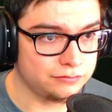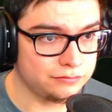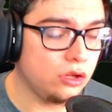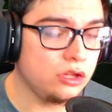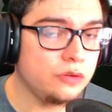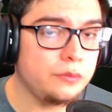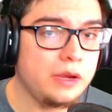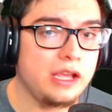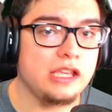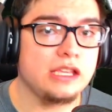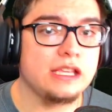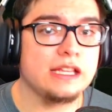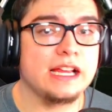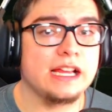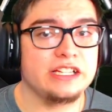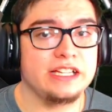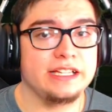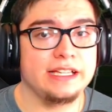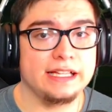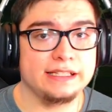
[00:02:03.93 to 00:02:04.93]
The only way you can
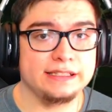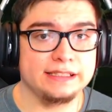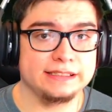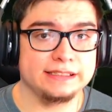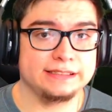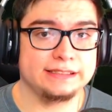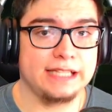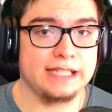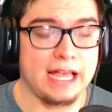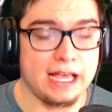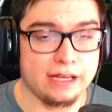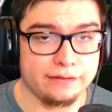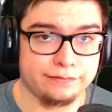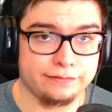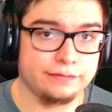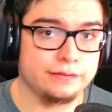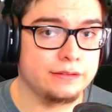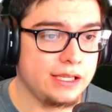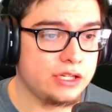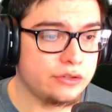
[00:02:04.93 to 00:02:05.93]
actually get this
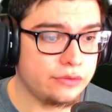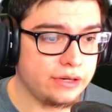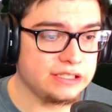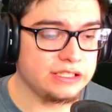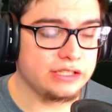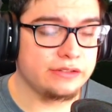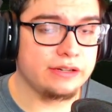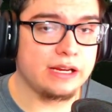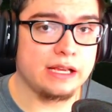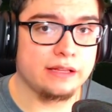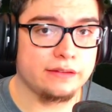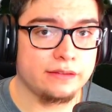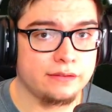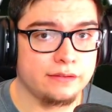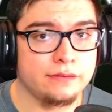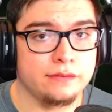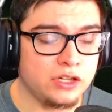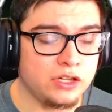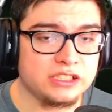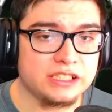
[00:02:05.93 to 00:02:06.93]
staff in CrazyCraft
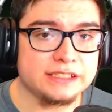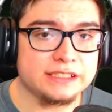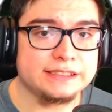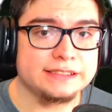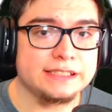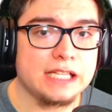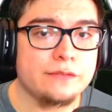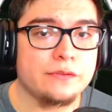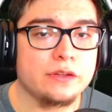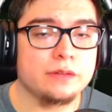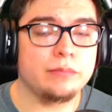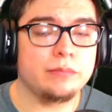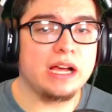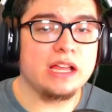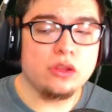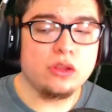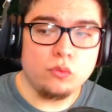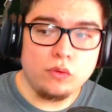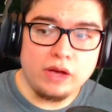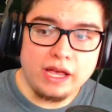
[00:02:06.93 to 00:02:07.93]
version 7.
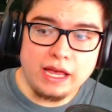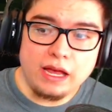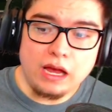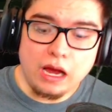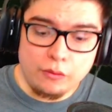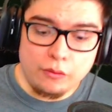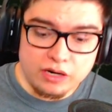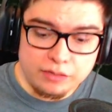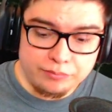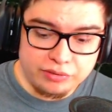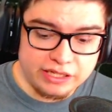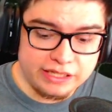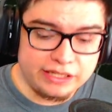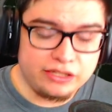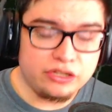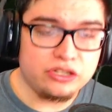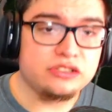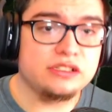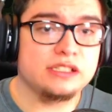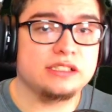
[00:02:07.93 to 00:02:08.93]
By the way, I want to put a
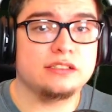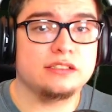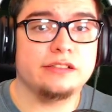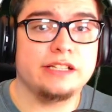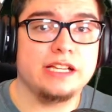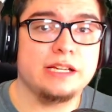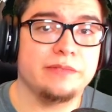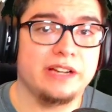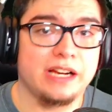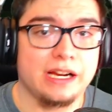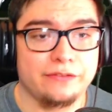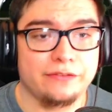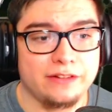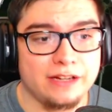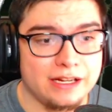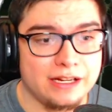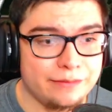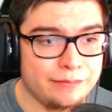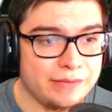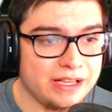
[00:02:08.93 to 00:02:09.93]
huge disclaimer. I
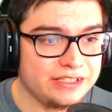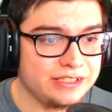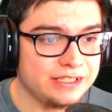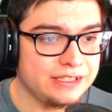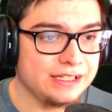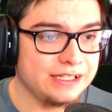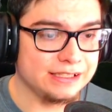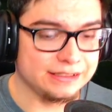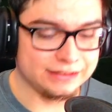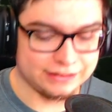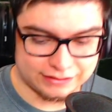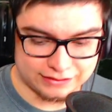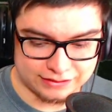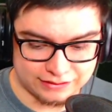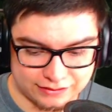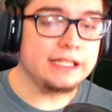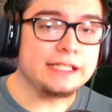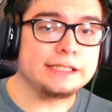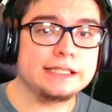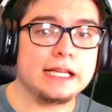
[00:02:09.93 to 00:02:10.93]
forgot to mention this.
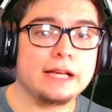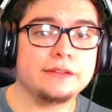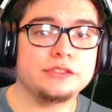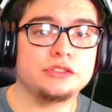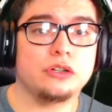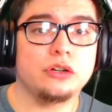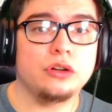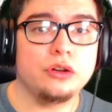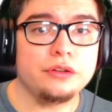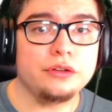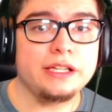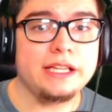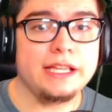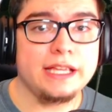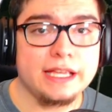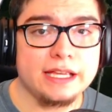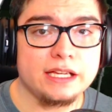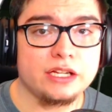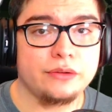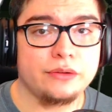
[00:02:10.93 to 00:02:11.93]
These staffs are only
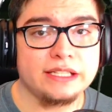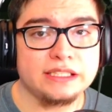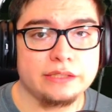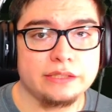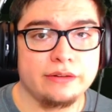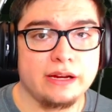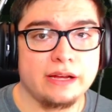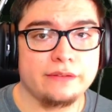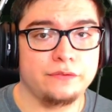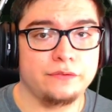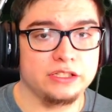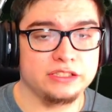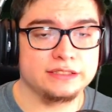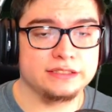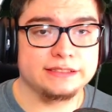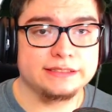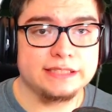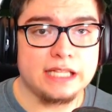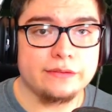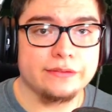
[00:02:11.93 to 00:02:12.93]
in CrazyCraft
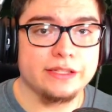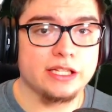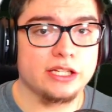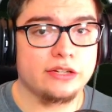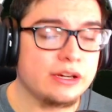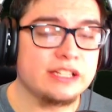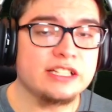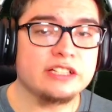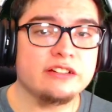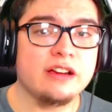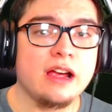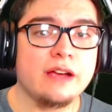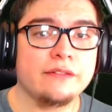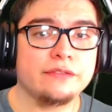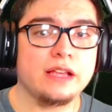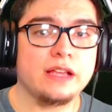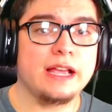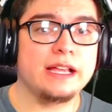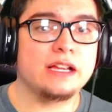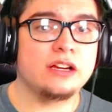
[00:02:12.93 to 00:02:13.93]
version 7. The
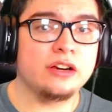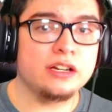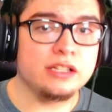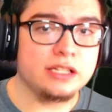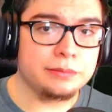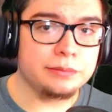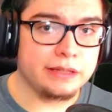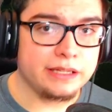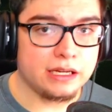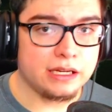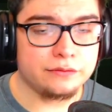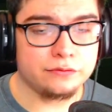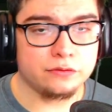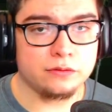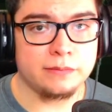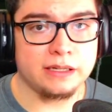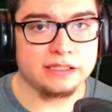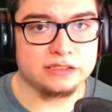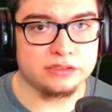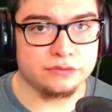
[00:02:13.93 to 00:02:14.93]
CrazyCraft I currently play on
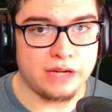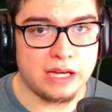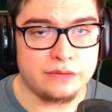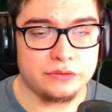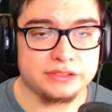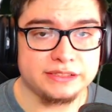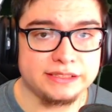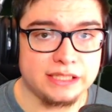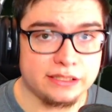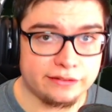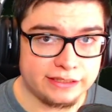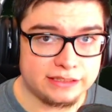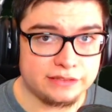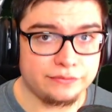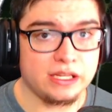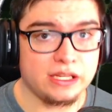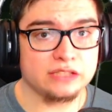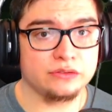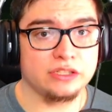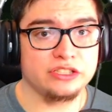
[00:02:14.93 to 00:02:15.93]
for my survival series.
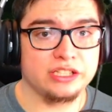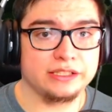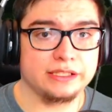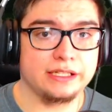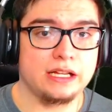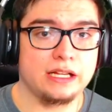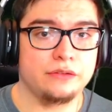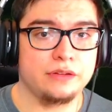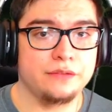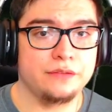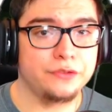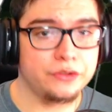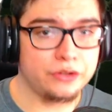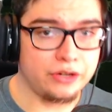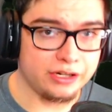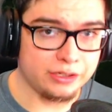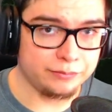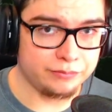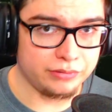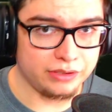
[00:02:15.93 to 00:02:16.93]
If you guys want to check that out, info
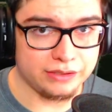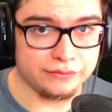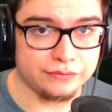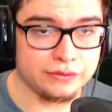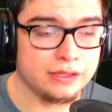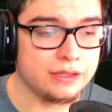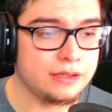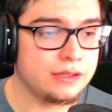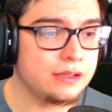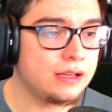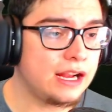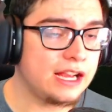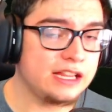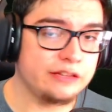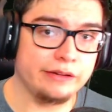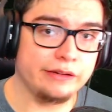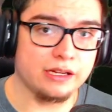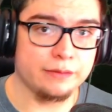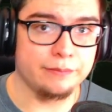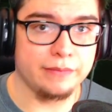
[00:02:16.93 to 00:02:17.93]
card above.
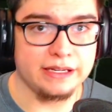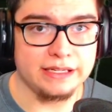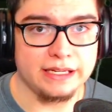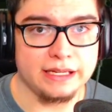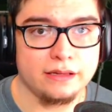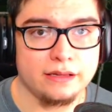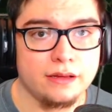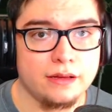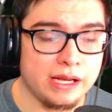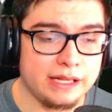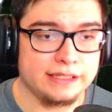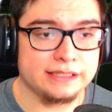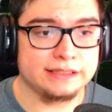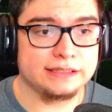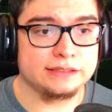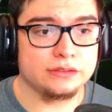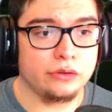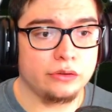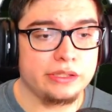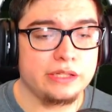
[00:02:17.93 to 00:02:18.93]
Highly recommend it. But
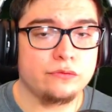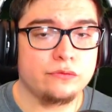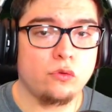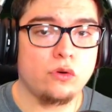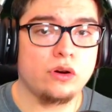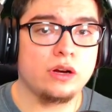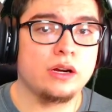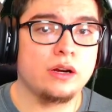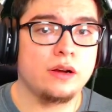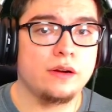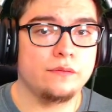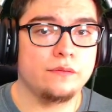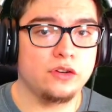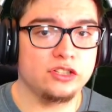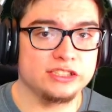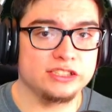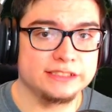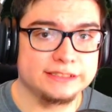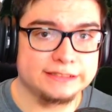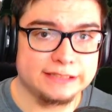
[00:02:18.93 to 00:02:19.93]
this is only for
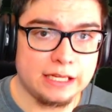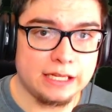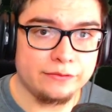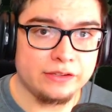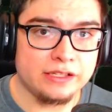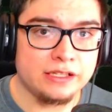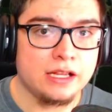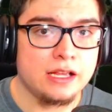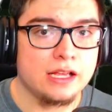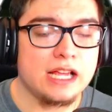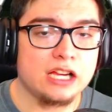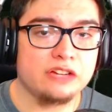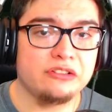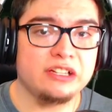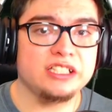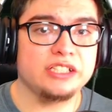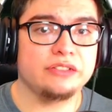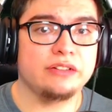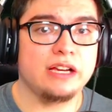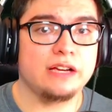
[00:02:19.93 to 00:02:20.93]
version 7, not
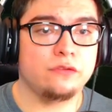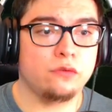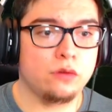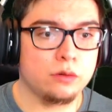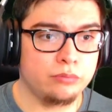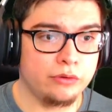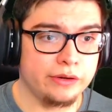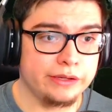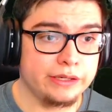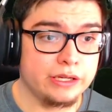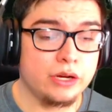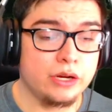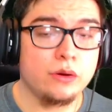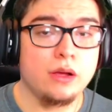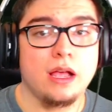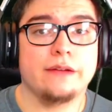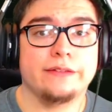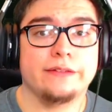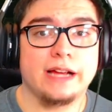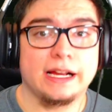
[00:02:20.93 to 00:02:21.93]
CrazyCraft 4.0.
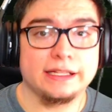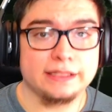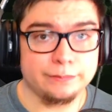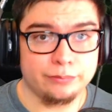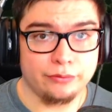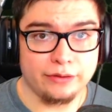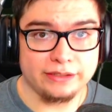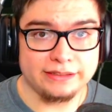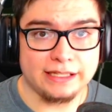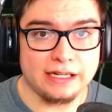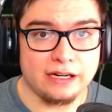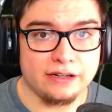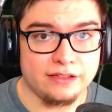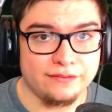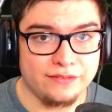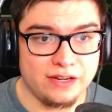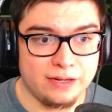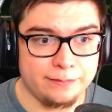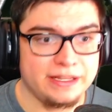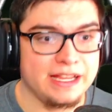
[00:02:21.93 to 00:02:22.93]
I forgot to point that out in
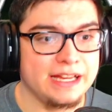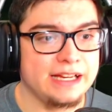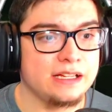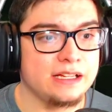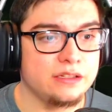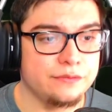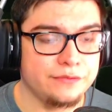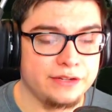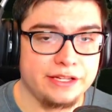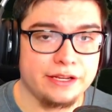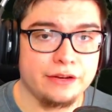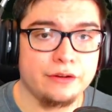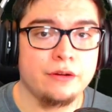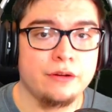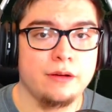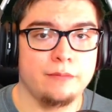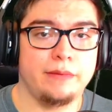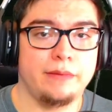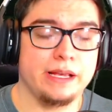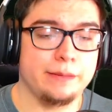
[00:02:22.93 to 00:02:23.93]
the very beginning of the video.
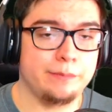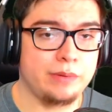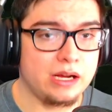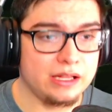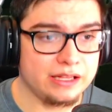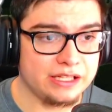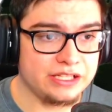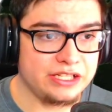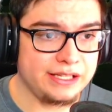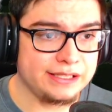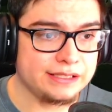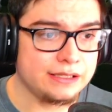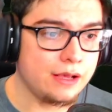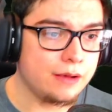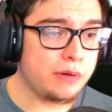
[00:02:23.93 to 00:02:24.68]
My apologies.